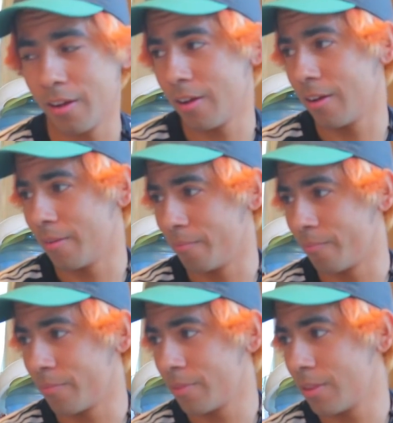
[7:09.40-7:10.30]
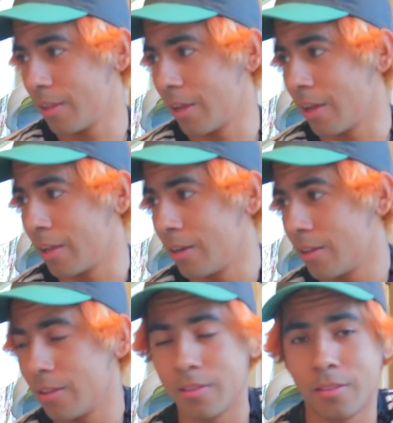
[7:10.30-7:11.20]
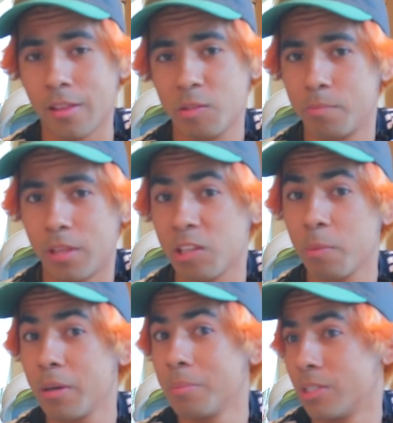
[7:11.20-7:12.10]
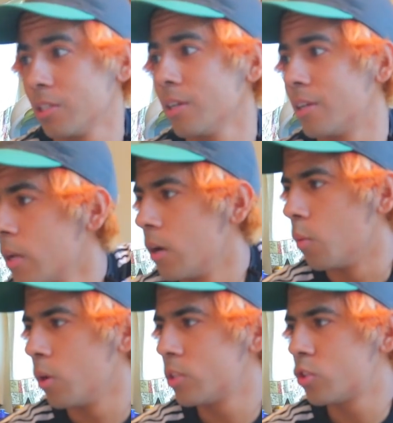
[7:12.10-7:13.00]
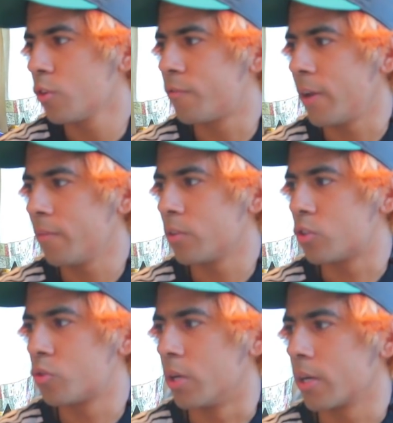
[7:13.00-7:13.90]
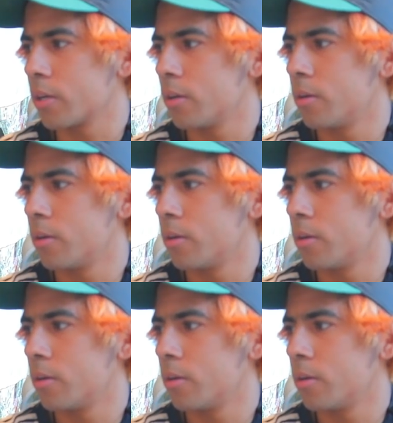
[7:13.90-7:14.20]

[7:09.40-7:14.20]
And that's pretty much it. What's your favorite trick?